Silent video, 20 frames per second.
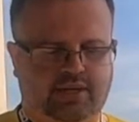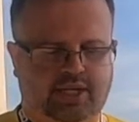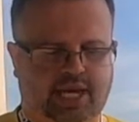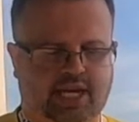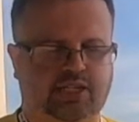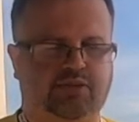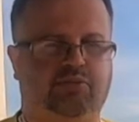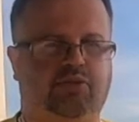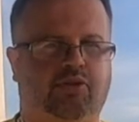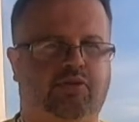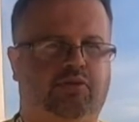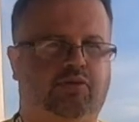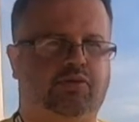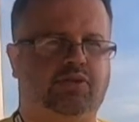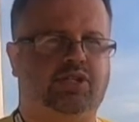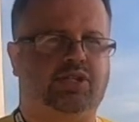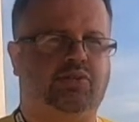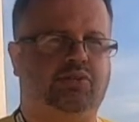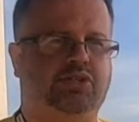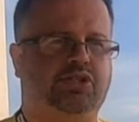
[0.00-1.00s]
Jasper
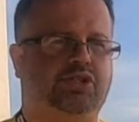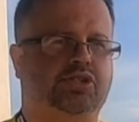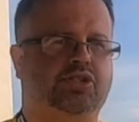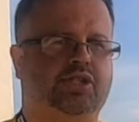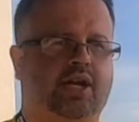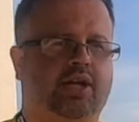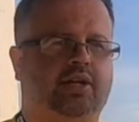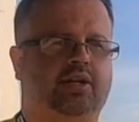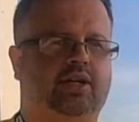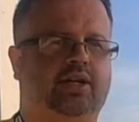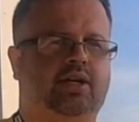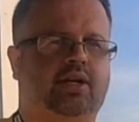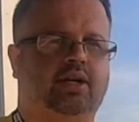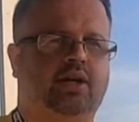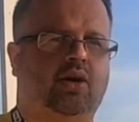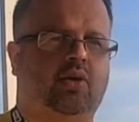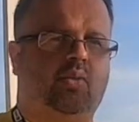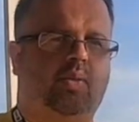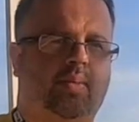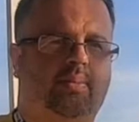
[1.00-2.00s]
unfortunately was just under
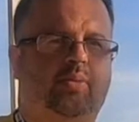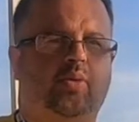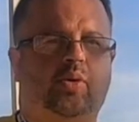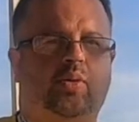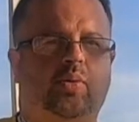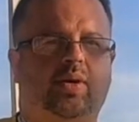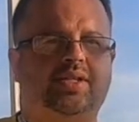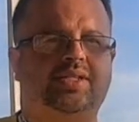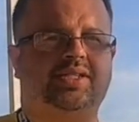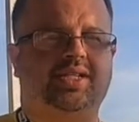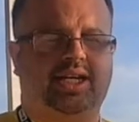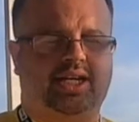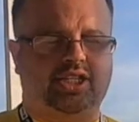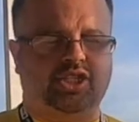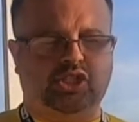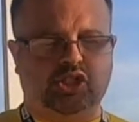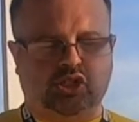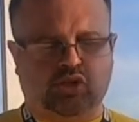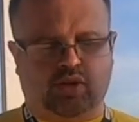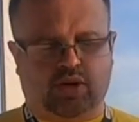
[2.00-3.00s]
1.1
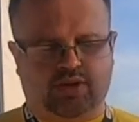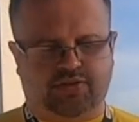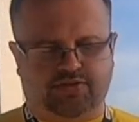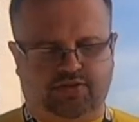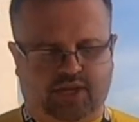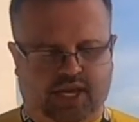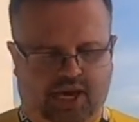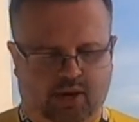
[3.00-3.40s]
seconds adrift.